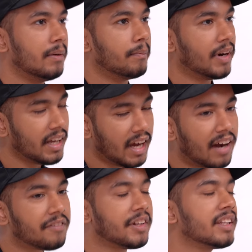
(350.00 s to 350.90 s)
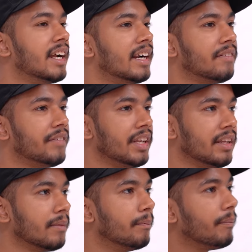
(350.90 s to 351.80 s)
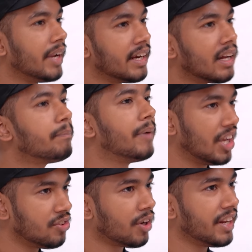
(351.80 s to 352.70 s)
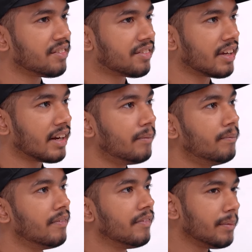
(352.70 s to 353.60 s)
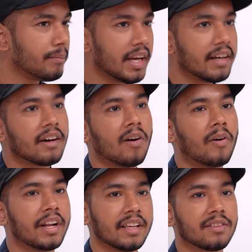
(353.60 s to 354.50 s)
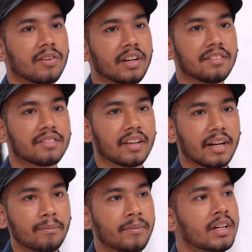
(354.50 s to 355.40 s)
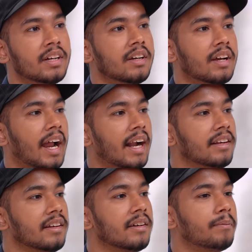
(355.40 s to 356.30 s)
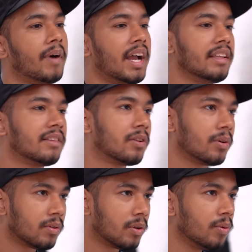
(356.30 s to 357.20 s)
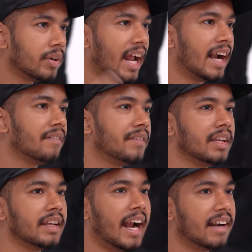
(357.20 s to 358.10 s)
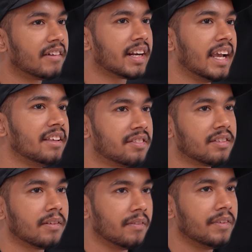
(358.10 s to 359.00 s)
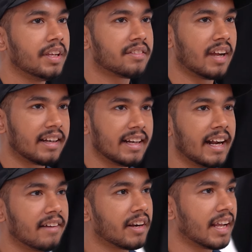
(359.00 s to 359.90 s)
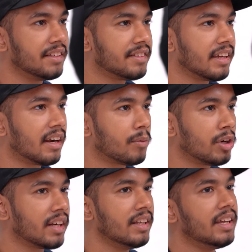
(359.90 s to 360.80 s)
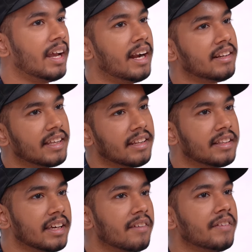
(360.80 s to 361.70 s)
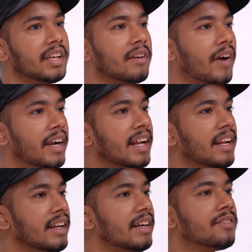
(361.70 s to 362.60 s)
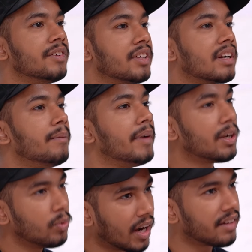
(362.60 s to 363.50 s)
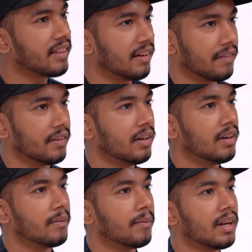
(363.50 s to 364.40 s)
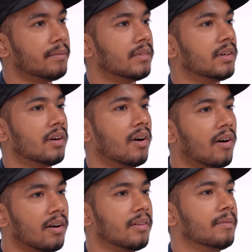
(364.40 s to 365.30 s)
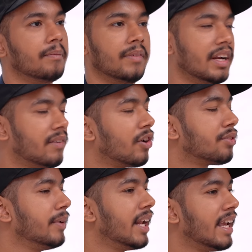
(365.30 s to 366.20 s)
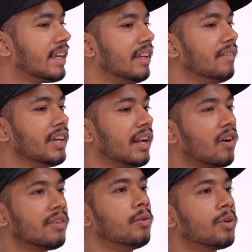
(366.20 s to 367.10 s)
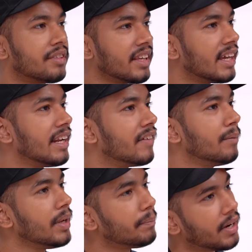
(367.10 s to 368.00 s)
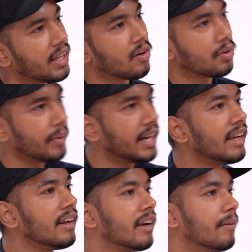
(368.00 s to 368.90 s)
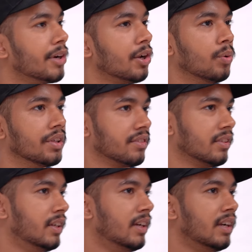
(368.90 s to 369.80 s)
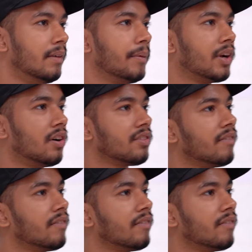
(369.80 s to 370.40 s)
But after that, we made a page on Instagram, we made an audience on Instagram, and by through that we advertised, we started advertising our product, and there are finding leads which are coming to ourselves. Matlab, it was be like we are not forcing anyone, people are automatically coming to us because